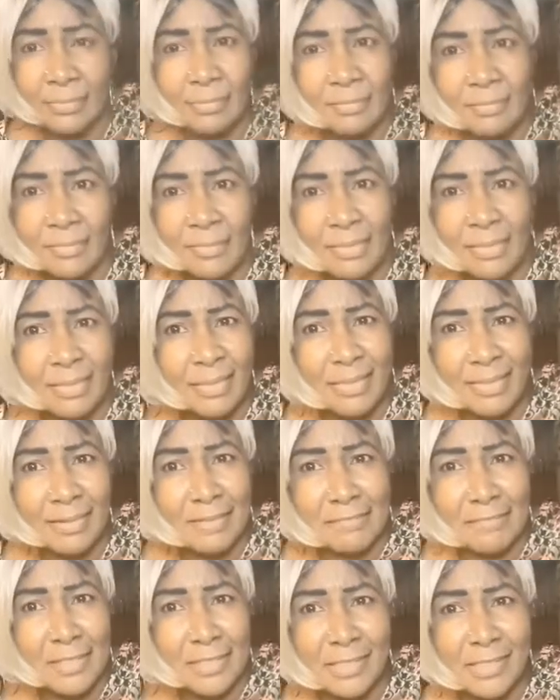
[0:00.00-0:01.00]
No
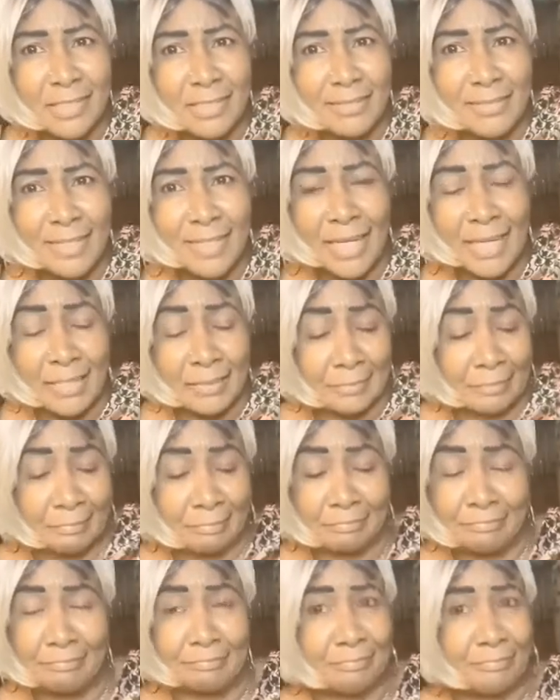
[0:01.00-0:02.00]
virgin tonight.
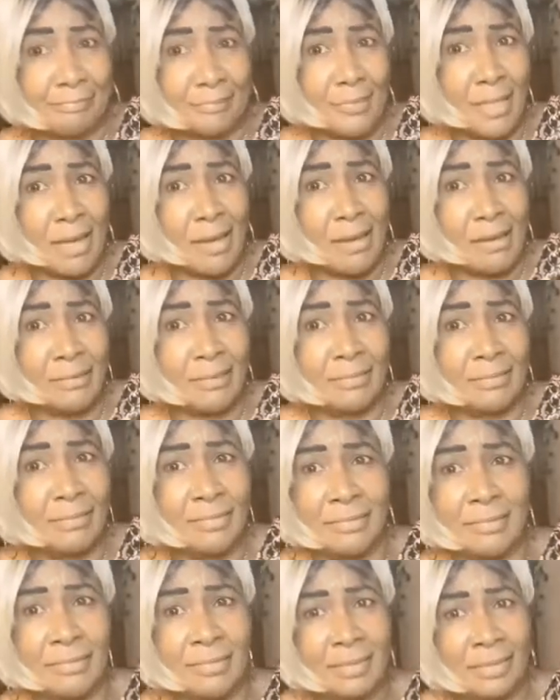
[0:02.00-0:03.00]
No.
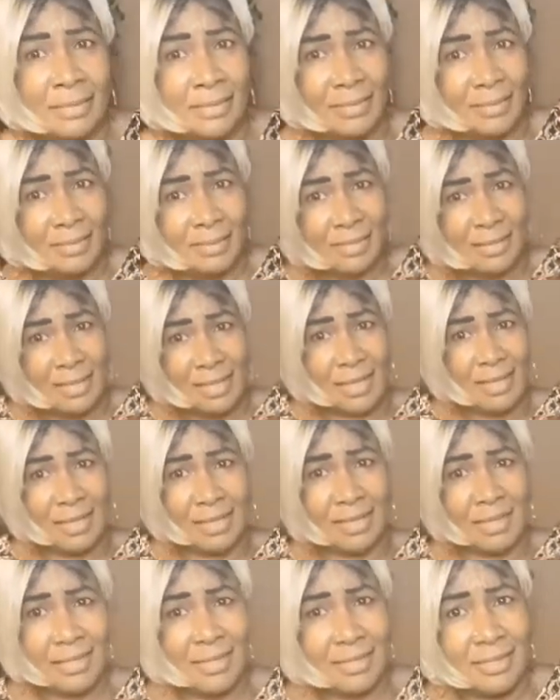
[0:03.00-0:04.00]
Yeah.
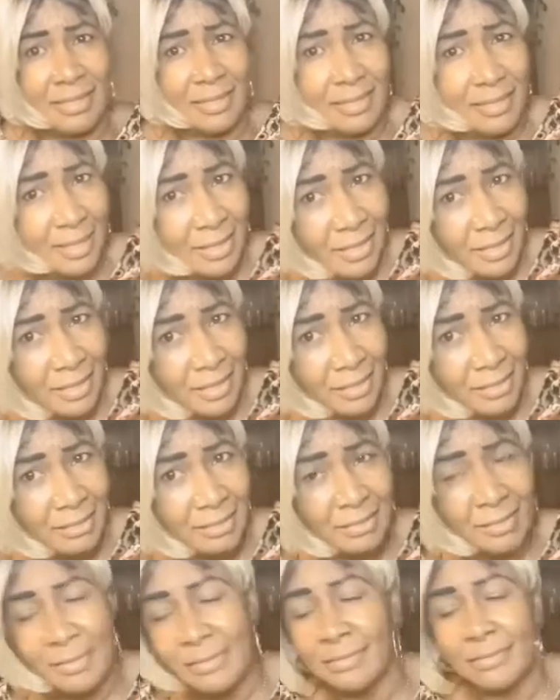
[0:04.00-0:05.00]

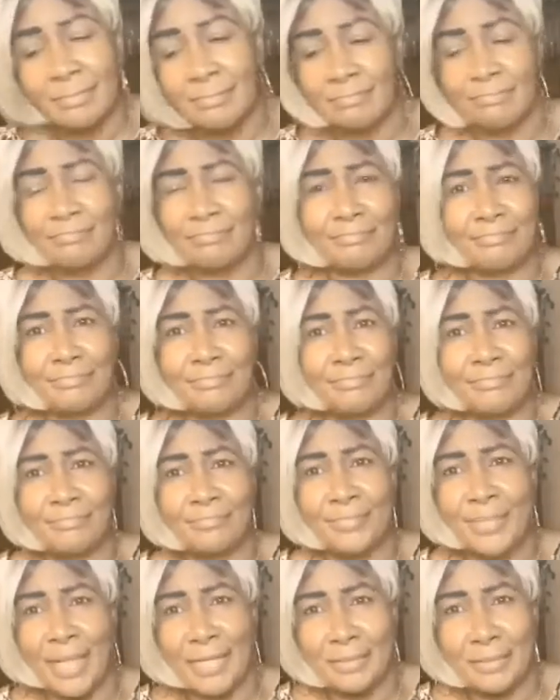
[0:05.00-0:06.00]
Huh? Not
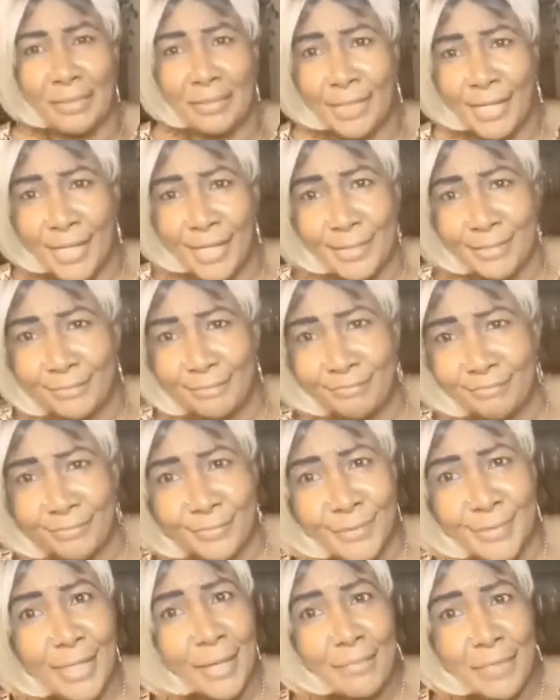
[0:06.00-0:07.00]
tonight. Some
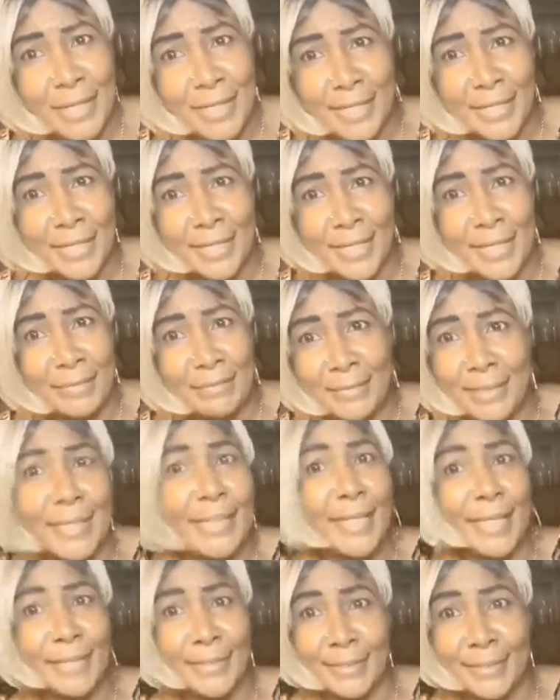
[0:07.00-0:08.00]
other night, but not
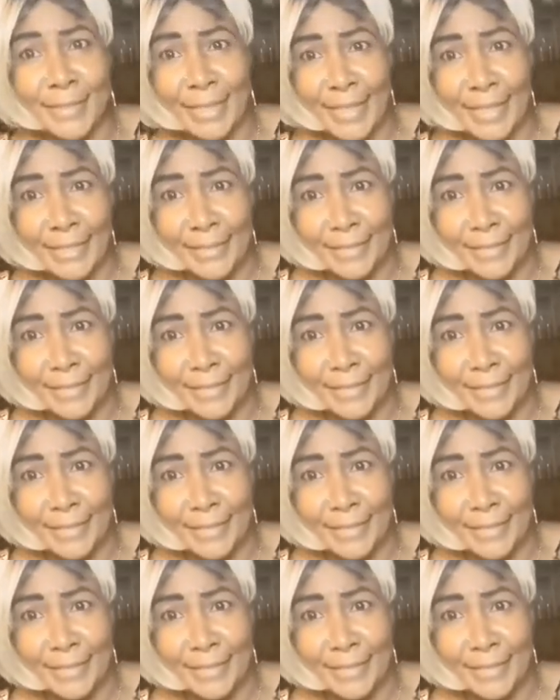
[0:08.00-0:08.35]
tonight.